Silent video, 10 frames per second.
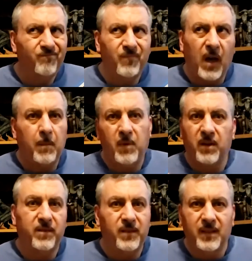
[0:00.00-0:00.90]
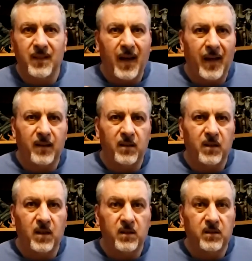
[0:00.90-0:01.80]
I'm honestly not
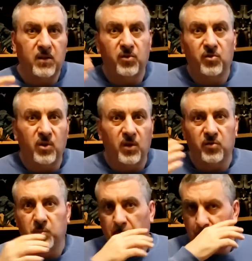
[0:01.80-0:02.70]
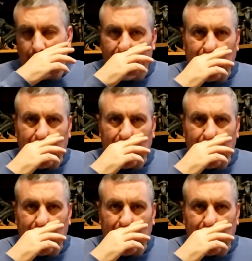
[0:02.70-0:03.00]
a super big